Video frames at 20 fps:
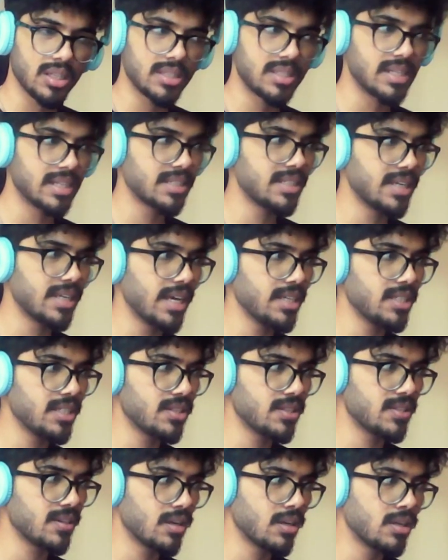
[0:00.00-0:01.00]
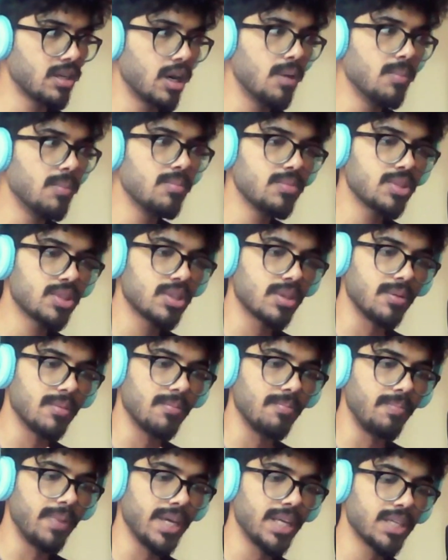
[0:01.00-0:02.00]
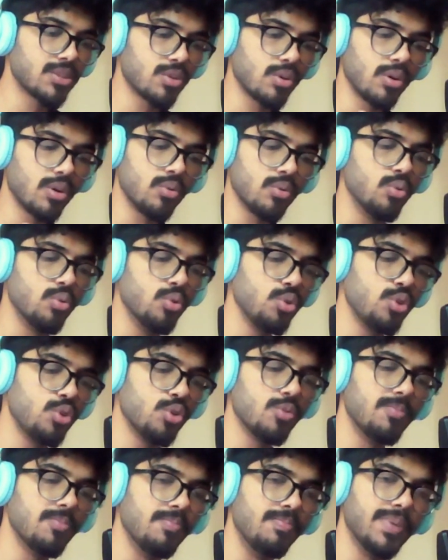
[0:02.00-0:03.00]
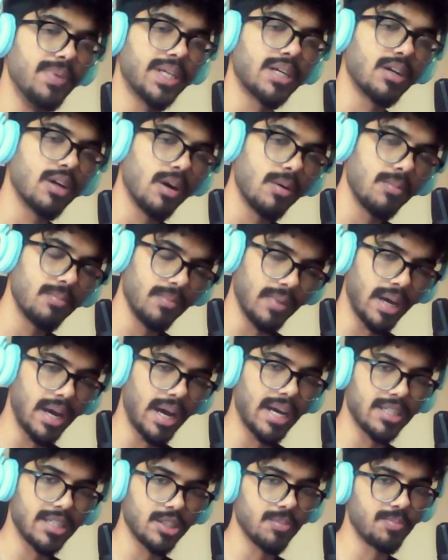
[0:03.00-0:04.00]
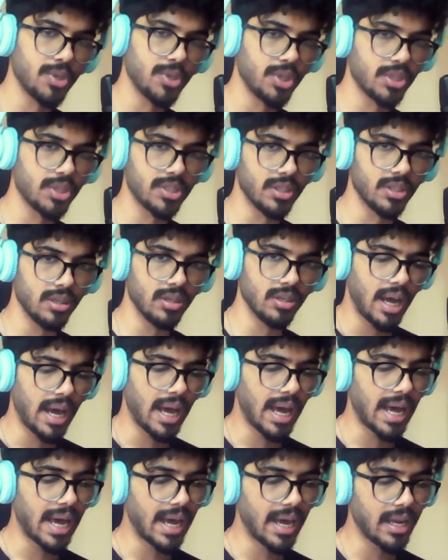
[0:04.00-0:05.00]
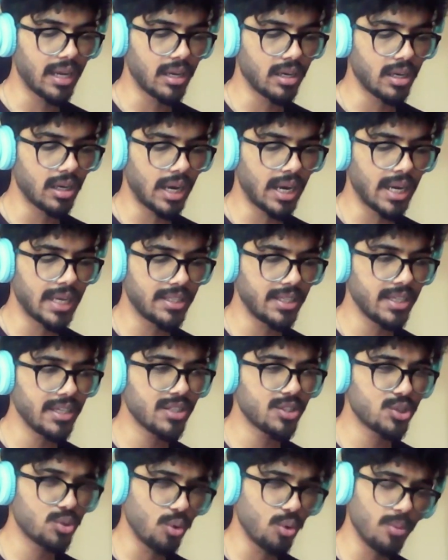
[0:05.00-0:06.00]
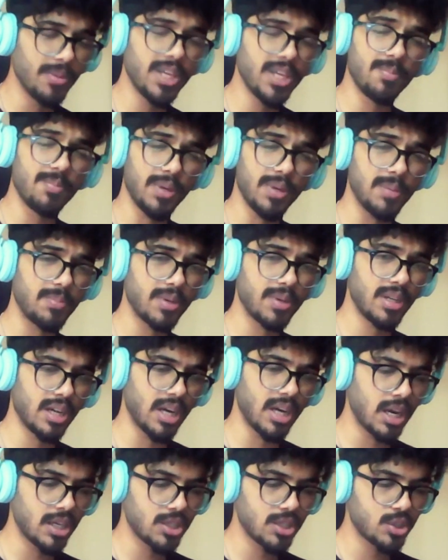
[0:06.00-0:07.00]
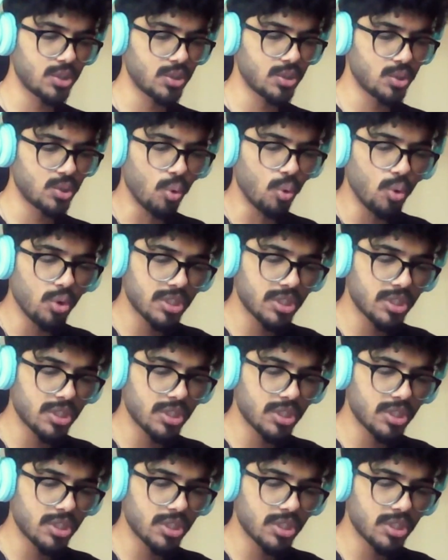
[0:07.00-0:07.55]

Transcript: Success comes based on who you become as a person. And I think so many people are so